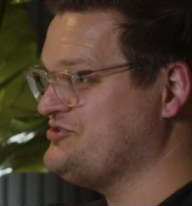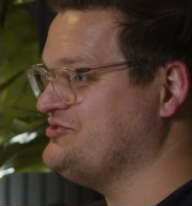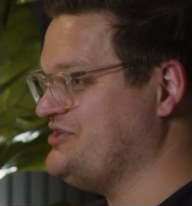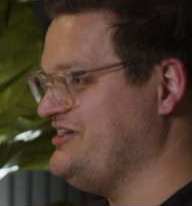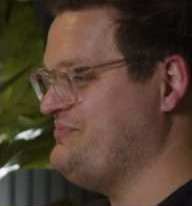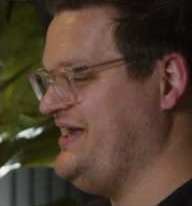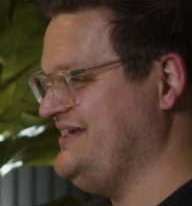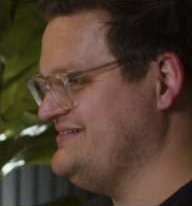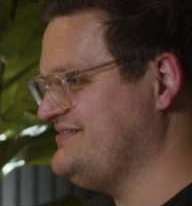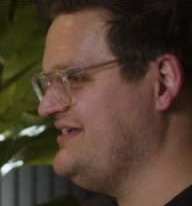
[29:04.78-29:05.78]
the picture we're trying
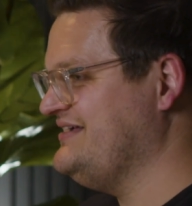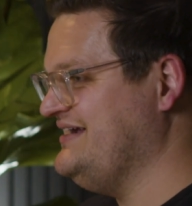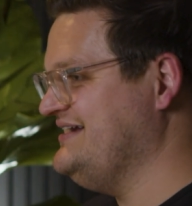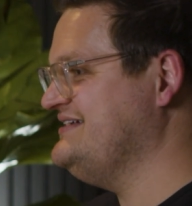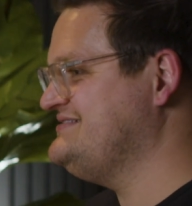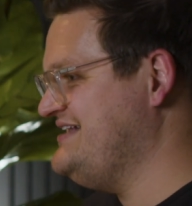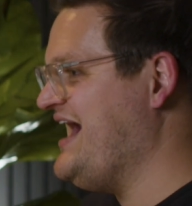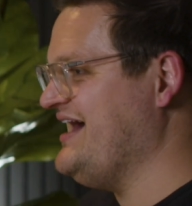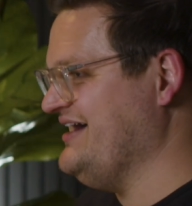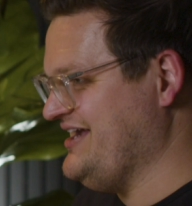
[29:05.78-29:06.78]
to paint is it
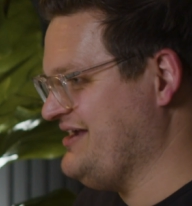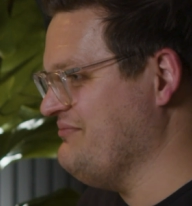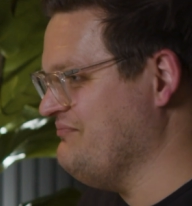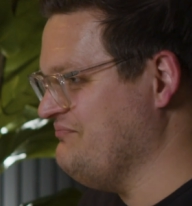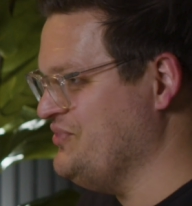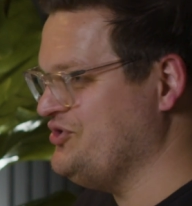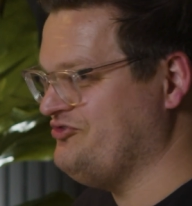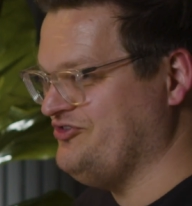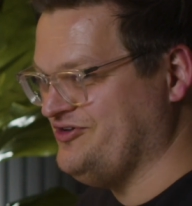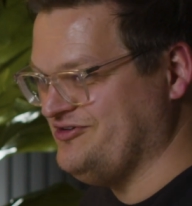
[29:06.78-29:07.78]
is not a
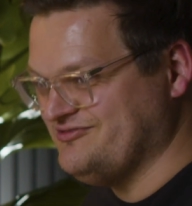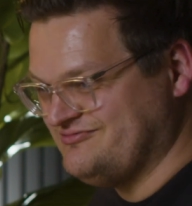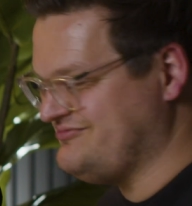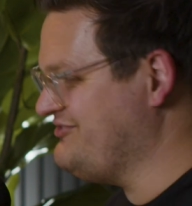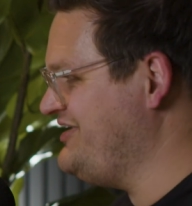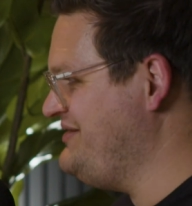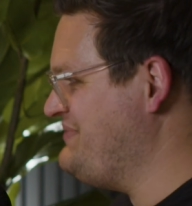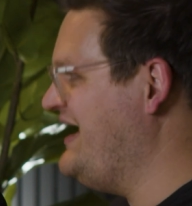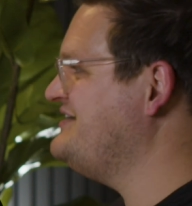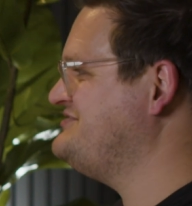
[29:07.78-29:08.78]
beautiful
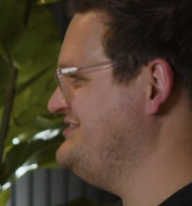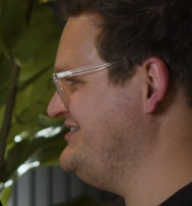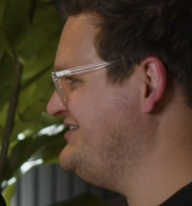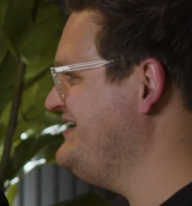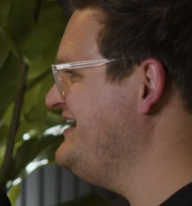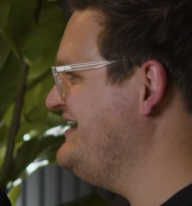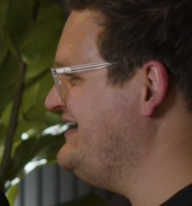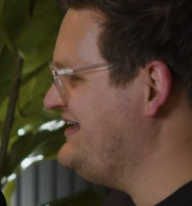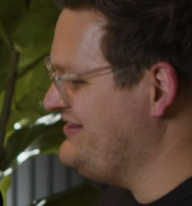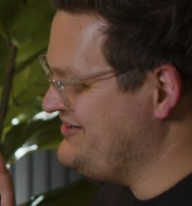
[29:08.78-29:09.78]
green pasture.
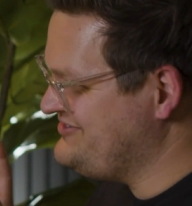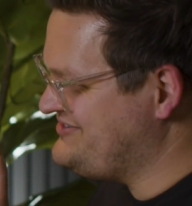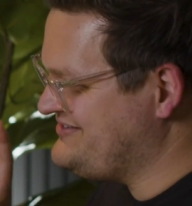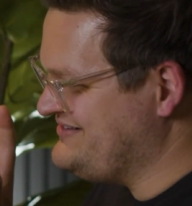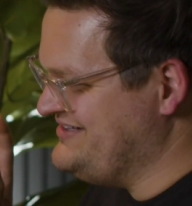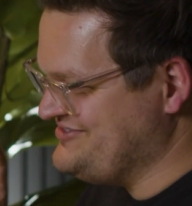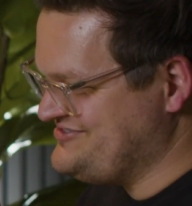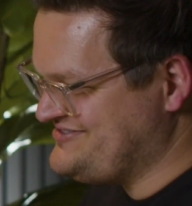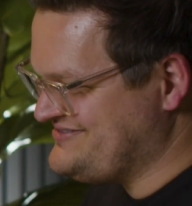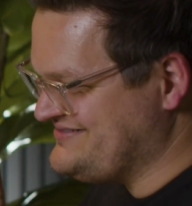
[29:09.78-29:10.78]
There's
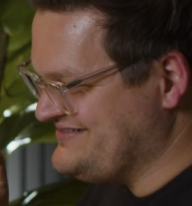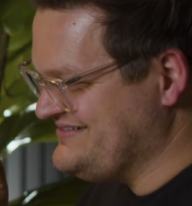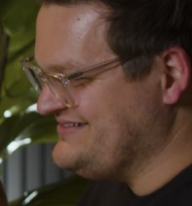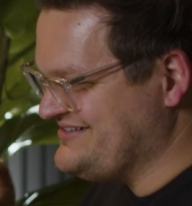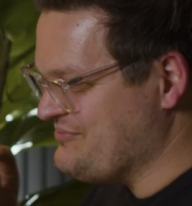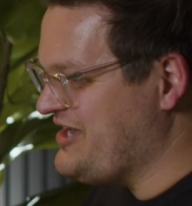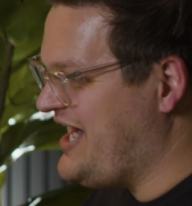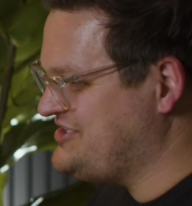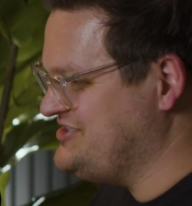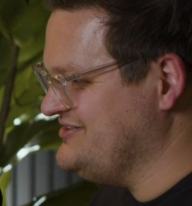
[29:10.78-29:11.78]

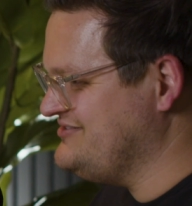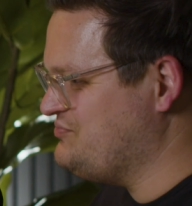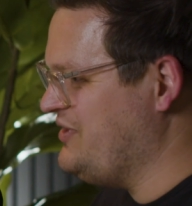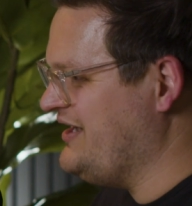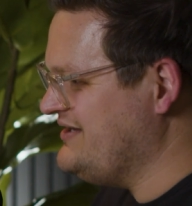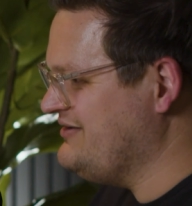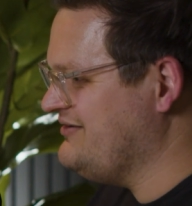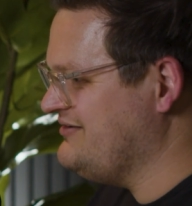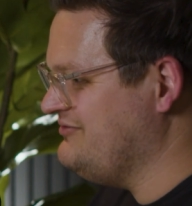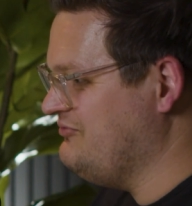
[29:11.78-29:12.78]
some gotchas,
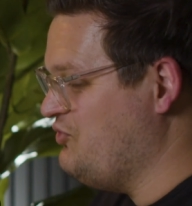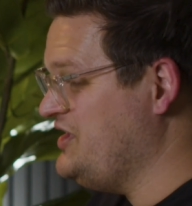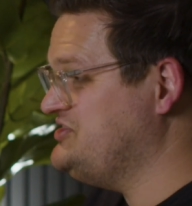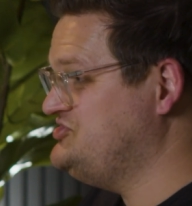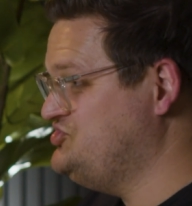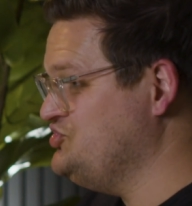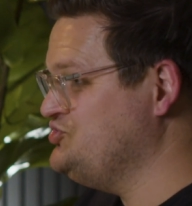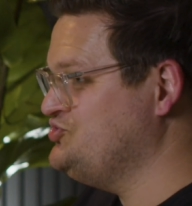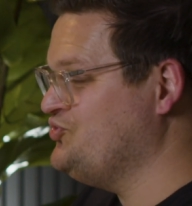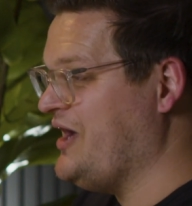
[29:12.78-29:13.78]
but we
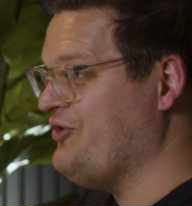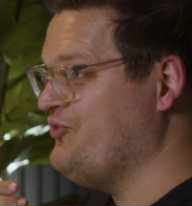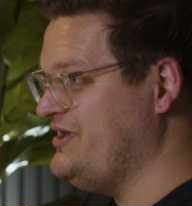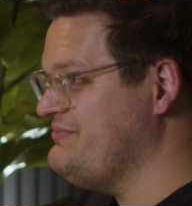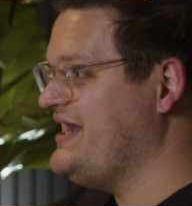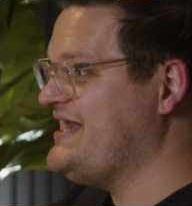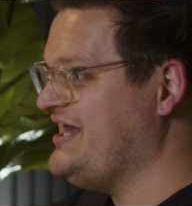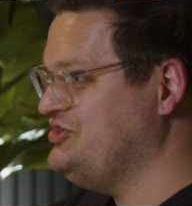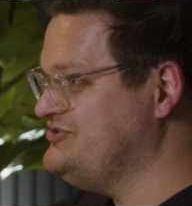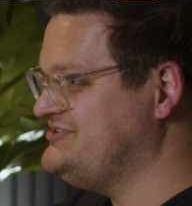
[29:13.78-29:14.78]
do, while we
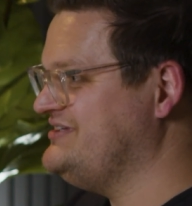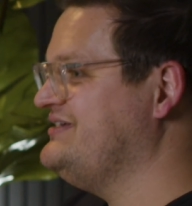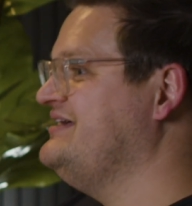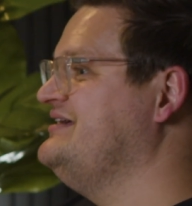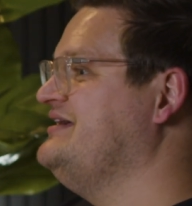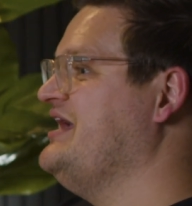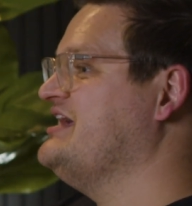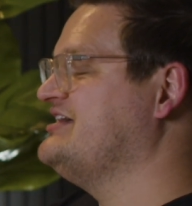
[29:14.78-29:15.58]
may not use it